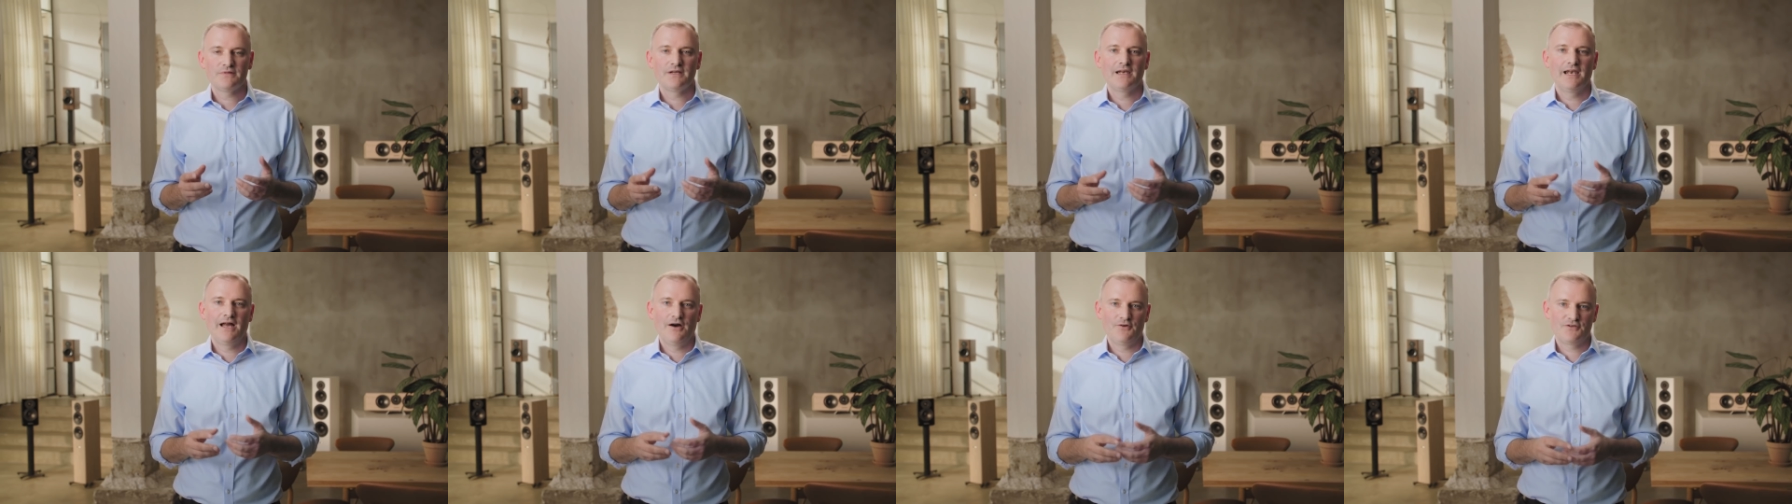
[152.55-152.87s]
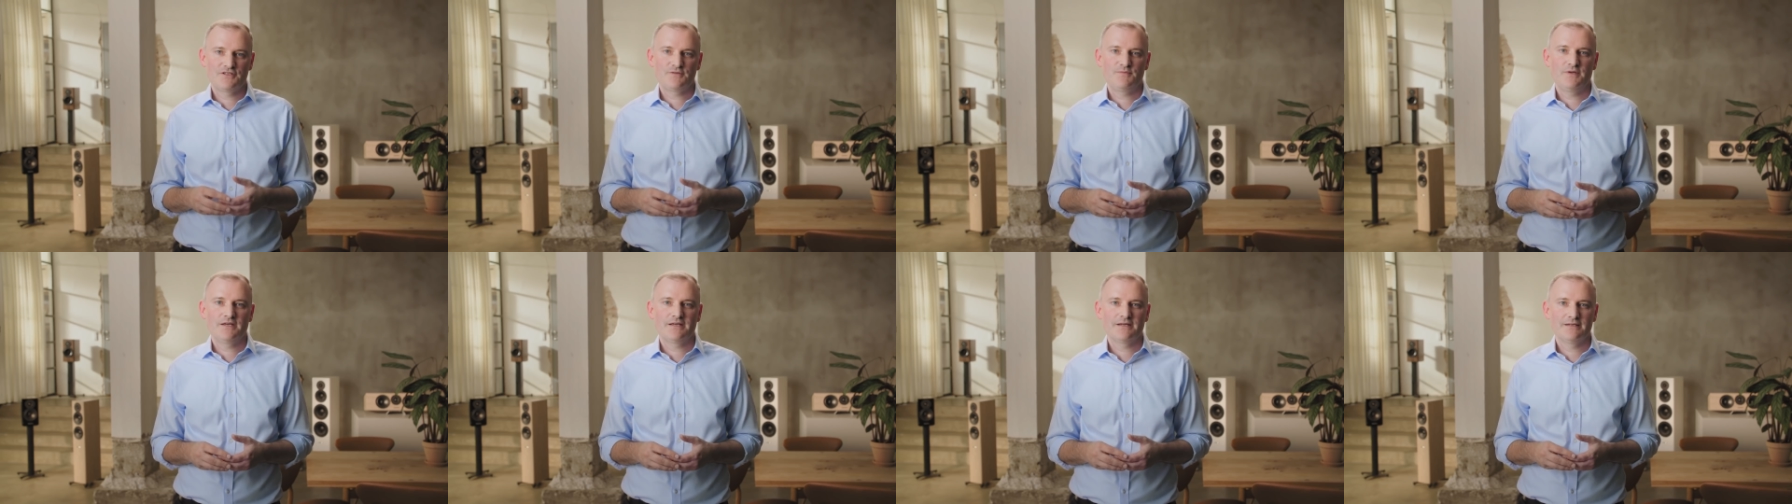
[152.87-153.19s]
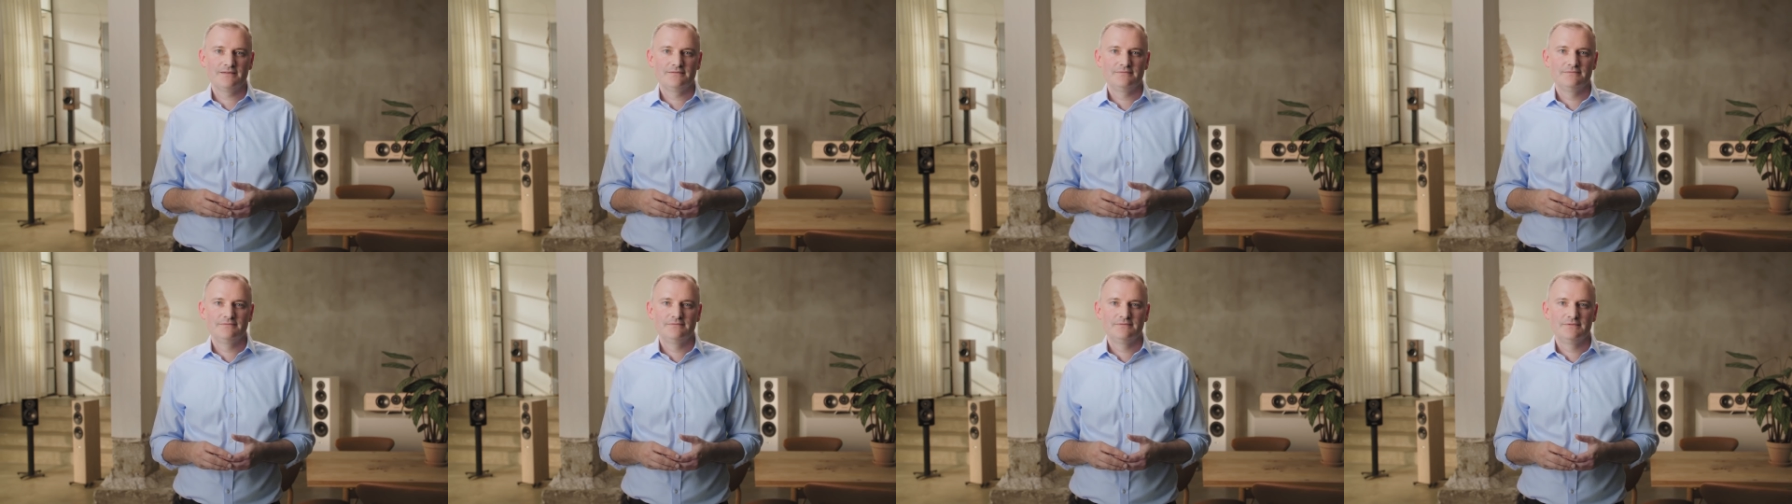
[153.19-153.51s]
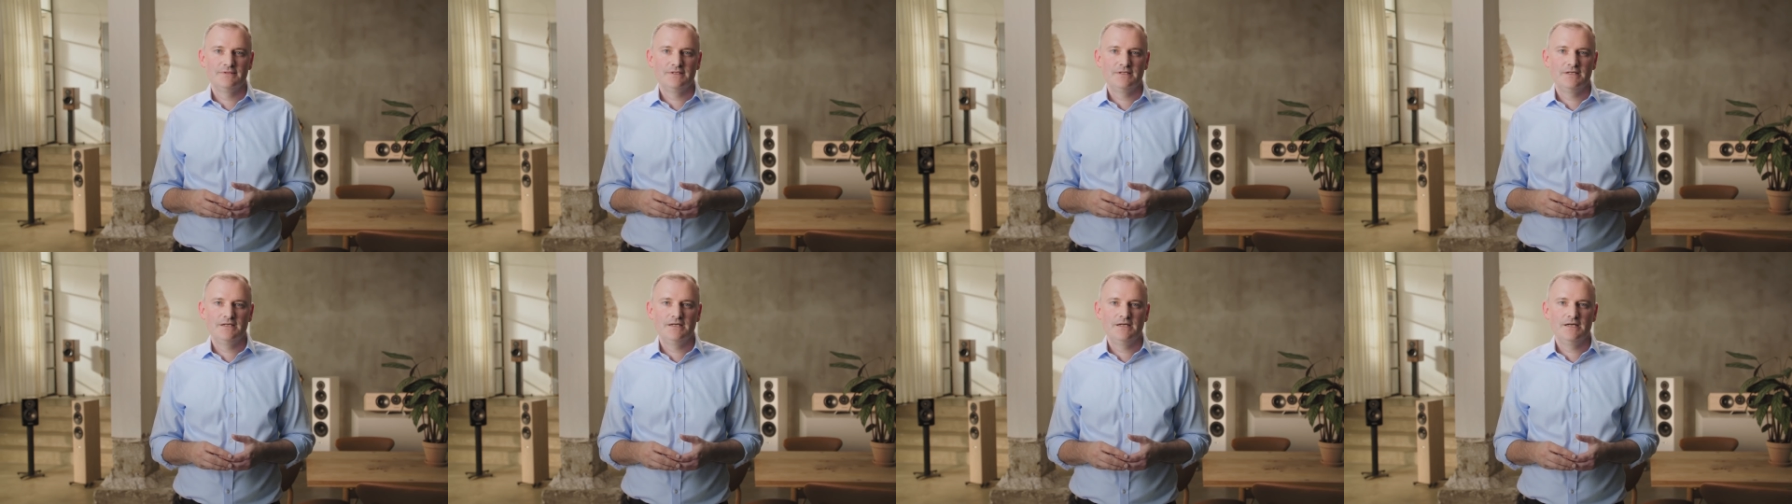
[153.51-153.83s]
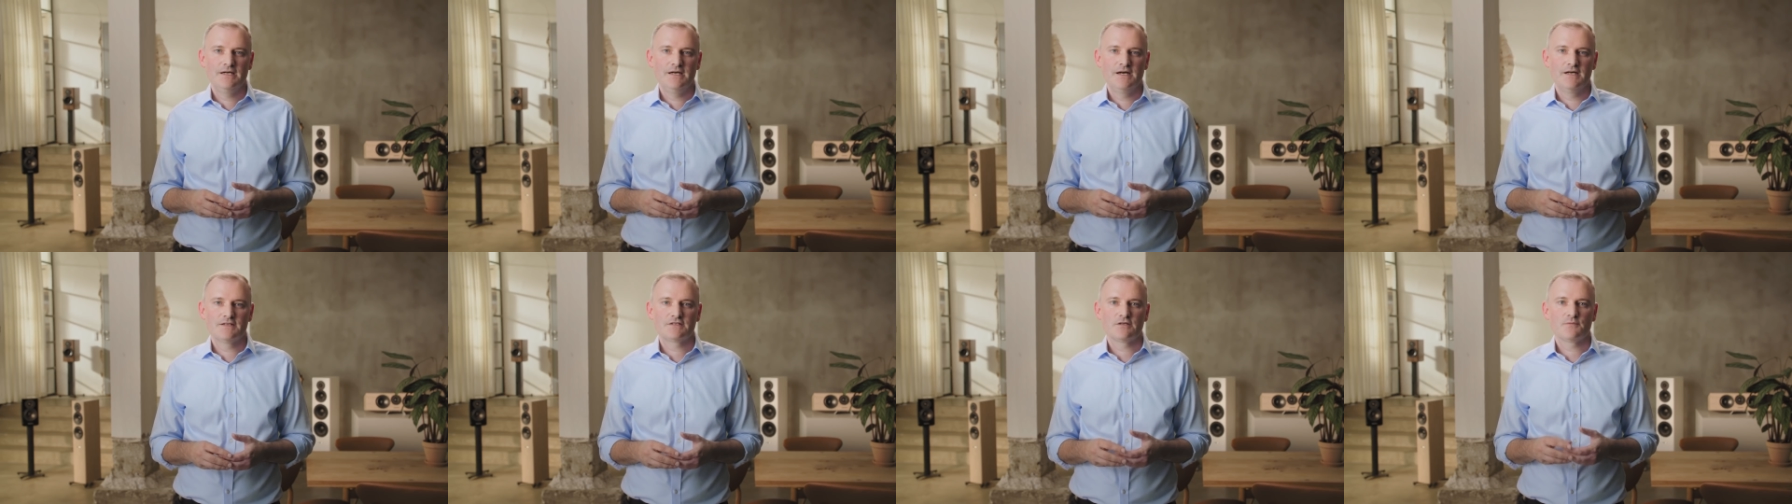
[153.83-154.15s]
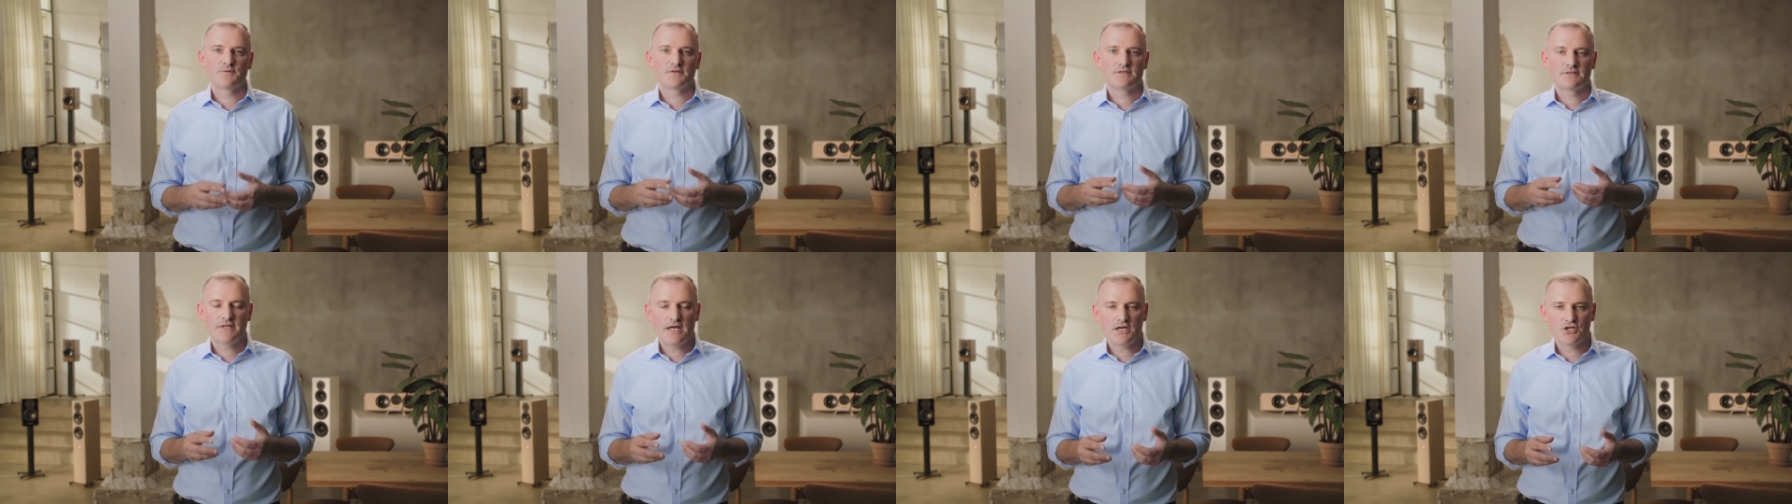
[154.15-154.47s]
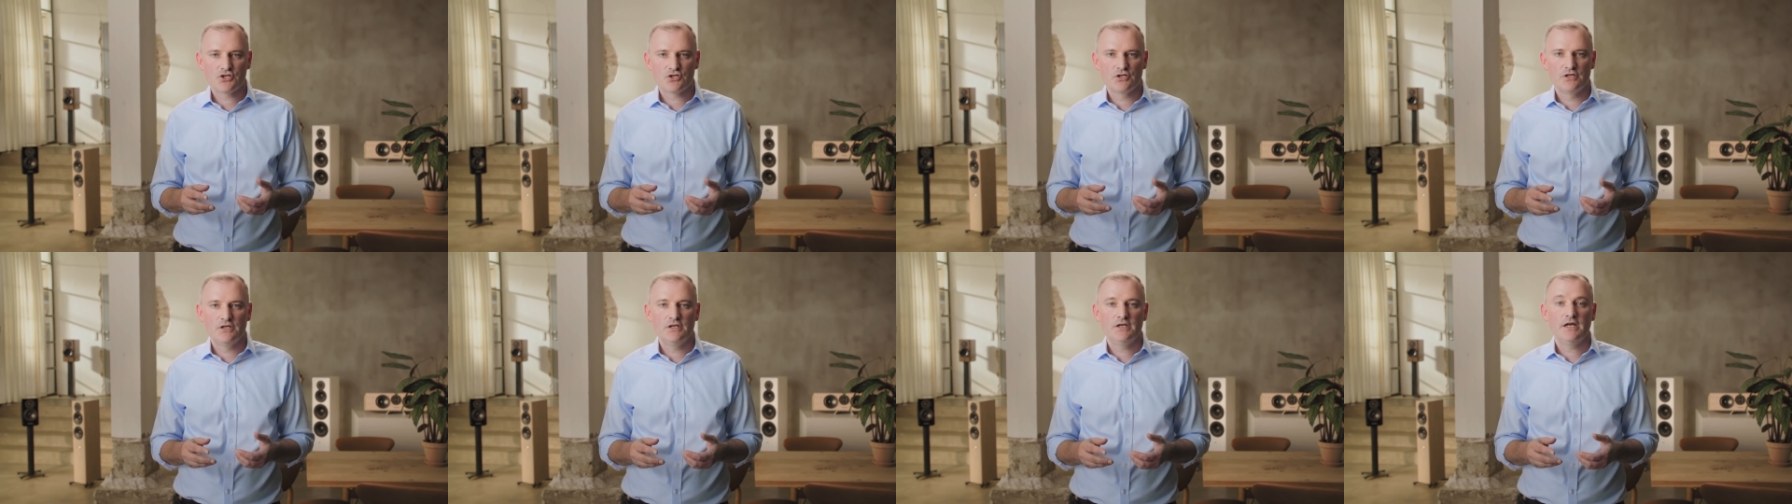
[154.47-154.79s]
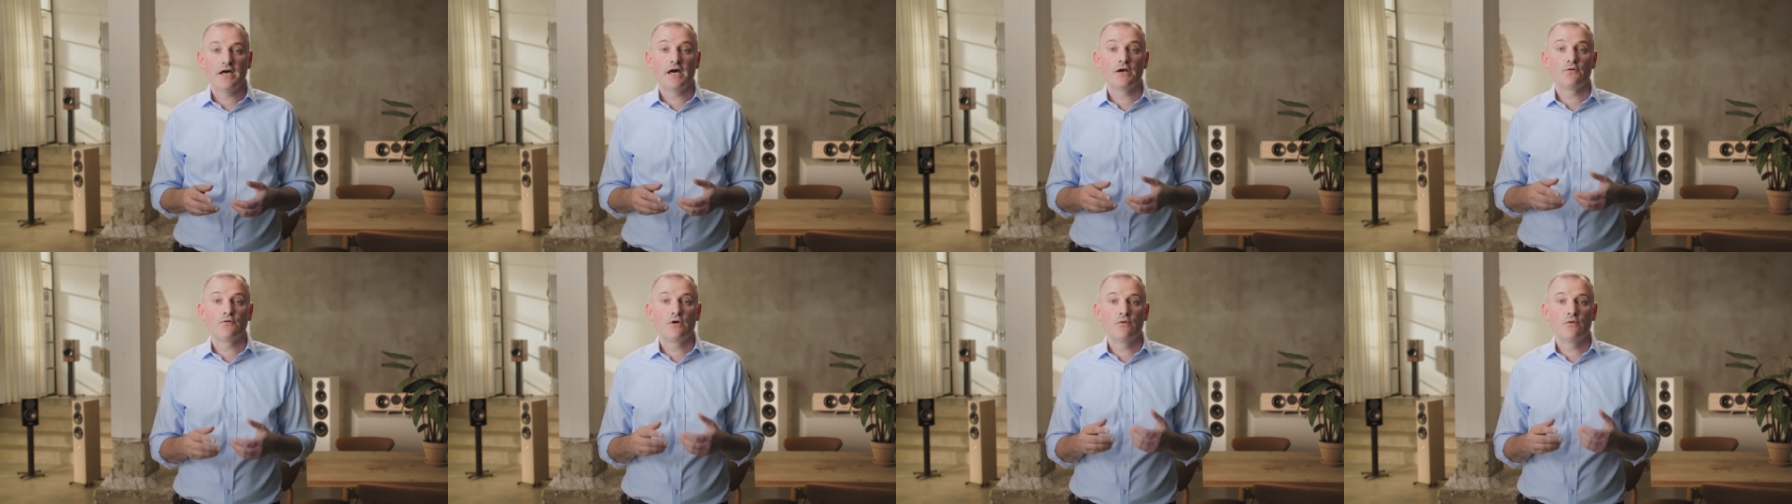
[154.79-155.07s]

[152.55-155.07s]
loudspeaker. A substantial and